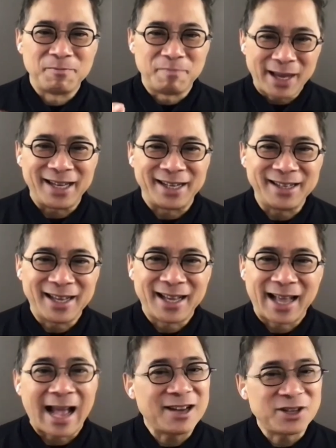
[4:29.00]
bean
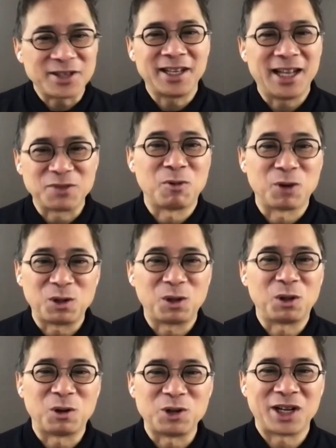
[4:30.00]
actually has more
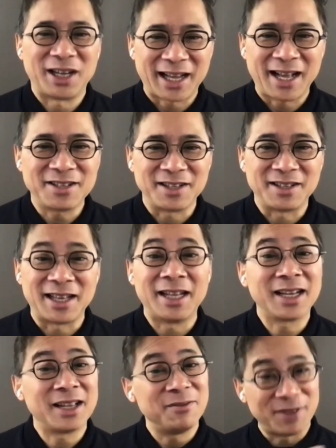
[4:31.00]
chlorogenic acid than
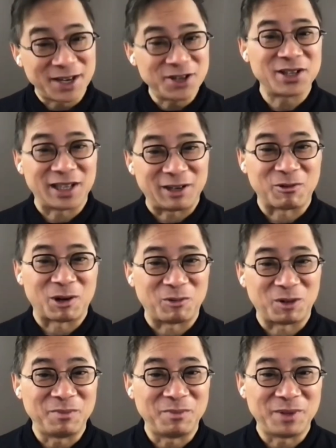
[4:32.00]
the conventionally grown
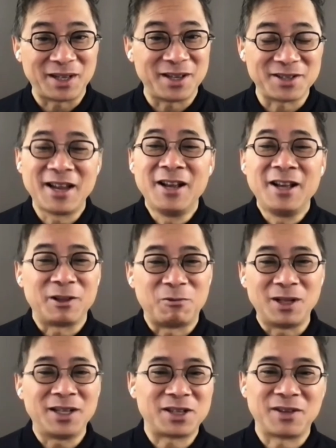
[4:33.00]
one, because the
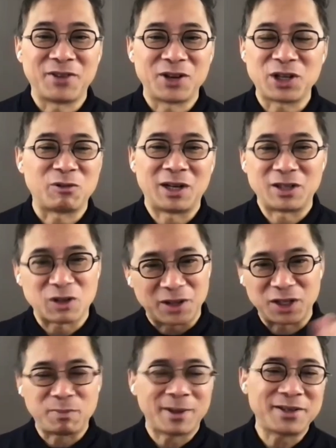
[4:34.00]
one that's conventionally grown has all
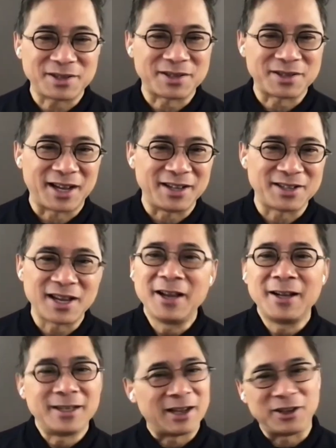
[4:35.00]
these pesticides.
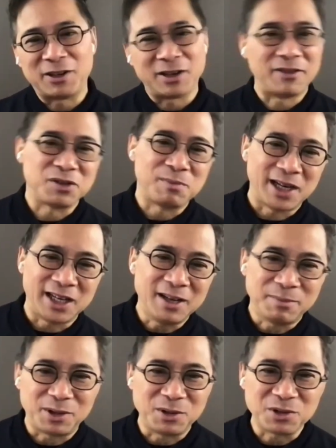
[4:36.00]
Now you don't have as many
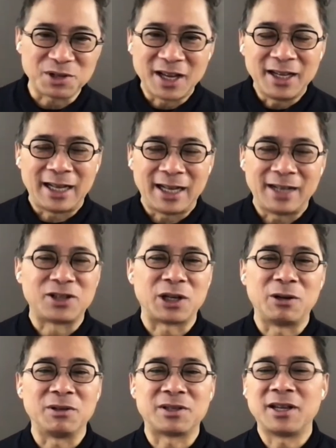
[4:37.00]
nibbles. And
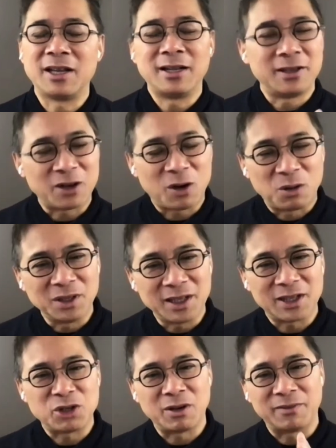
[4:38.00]
so it's not only
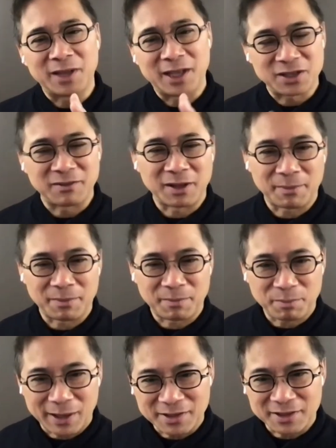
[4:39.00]
that you have less of the
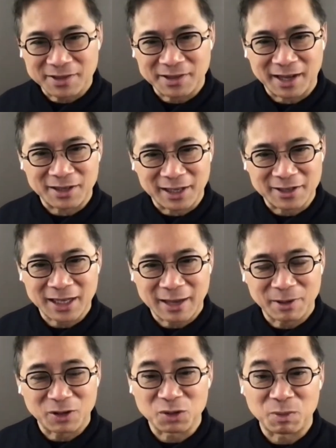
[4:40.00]
pesticides, less
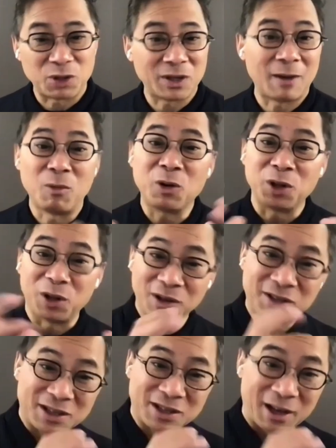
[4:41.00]
chemicals, but you've got more of the
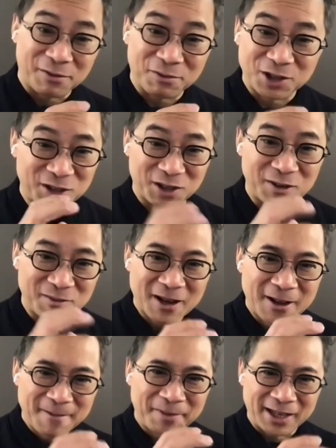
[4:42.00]
good stuff, which is a good
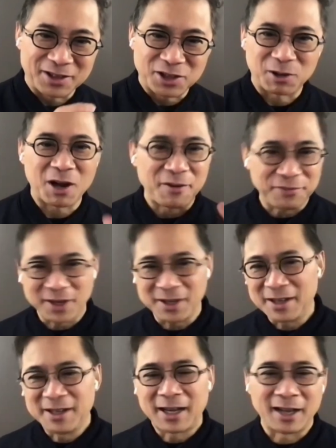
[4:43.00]
thing. So
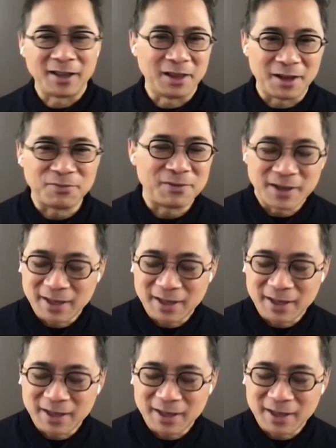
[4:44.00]
coffee, I love